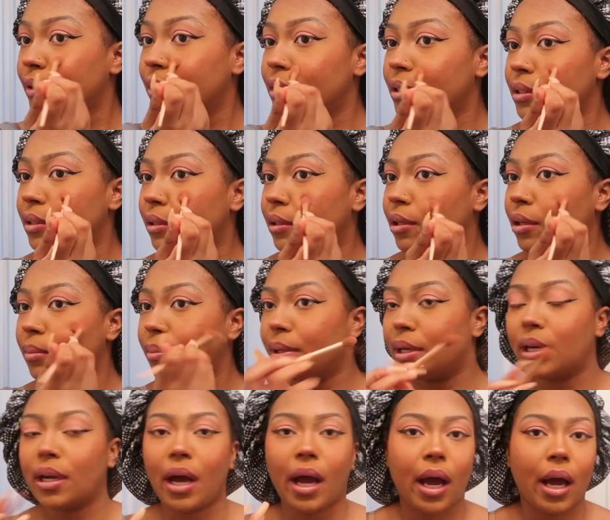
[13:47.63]
Just a little
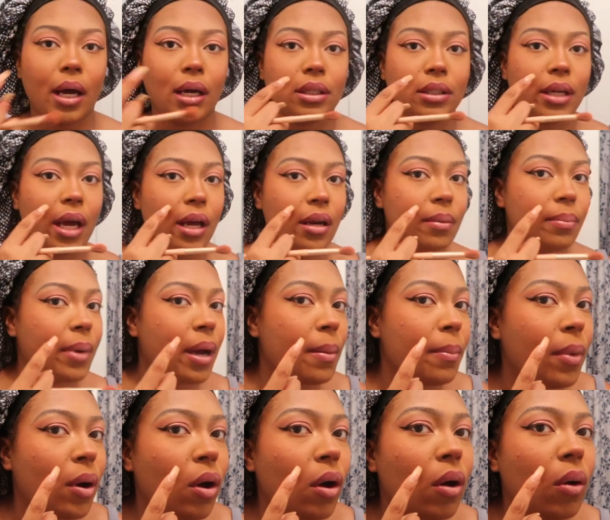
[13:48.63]
bit. I dotted my
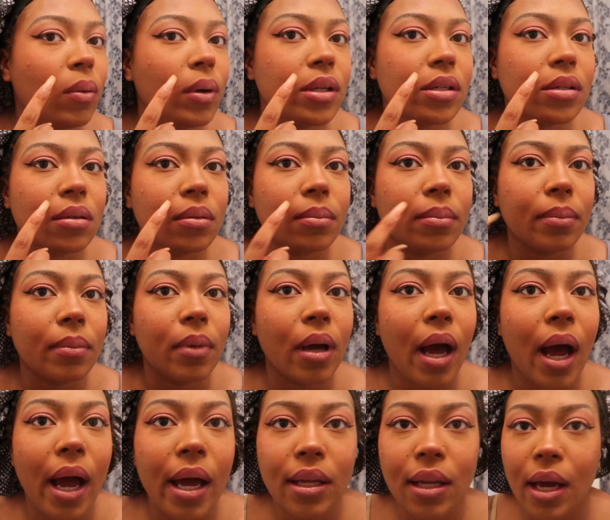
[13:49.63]
mole with some
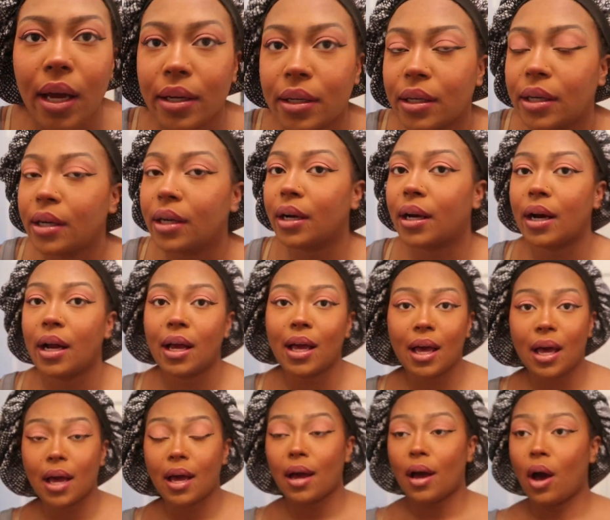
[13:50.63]
eyeliner.
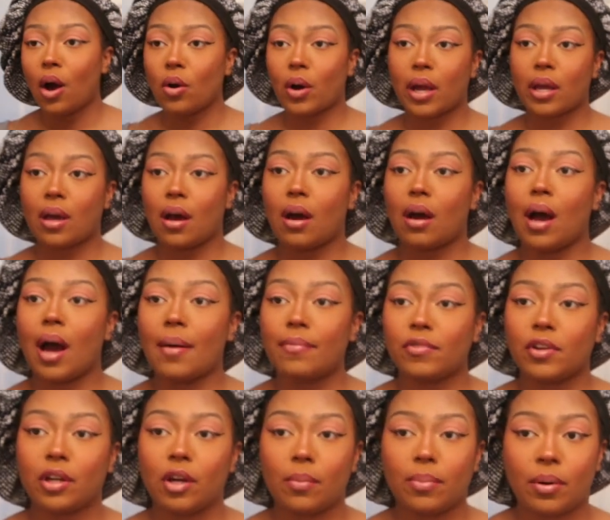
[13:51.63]
Okay, y'all, I'm
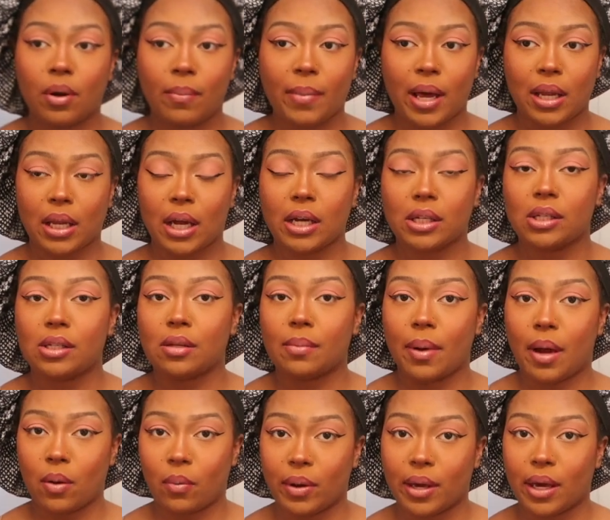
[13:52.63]
gonna go put on my lashes and
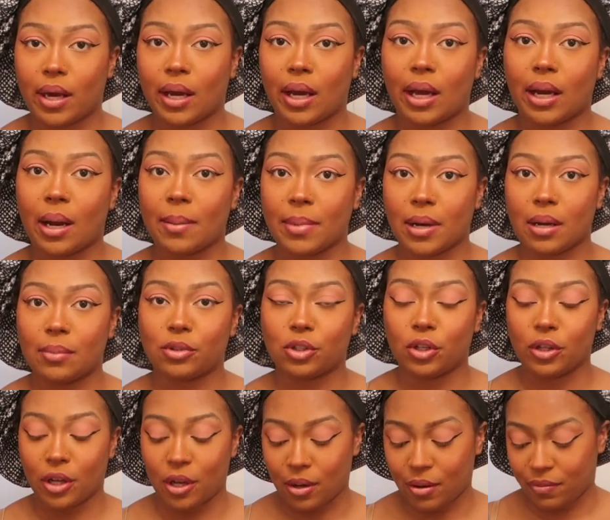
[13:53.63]
my wig, and I'm gonna come show
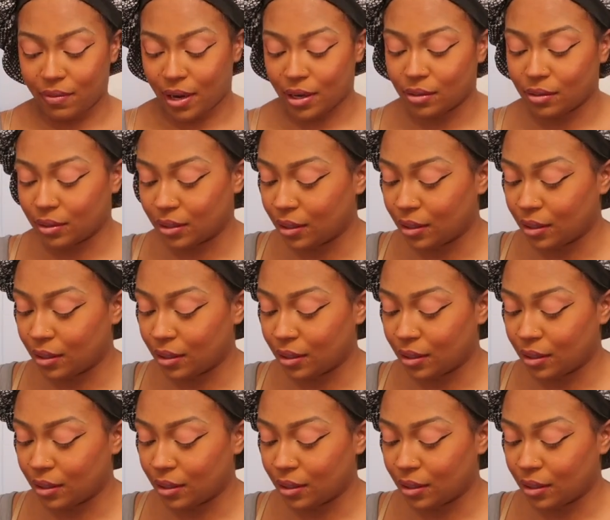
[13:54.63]
y'all the final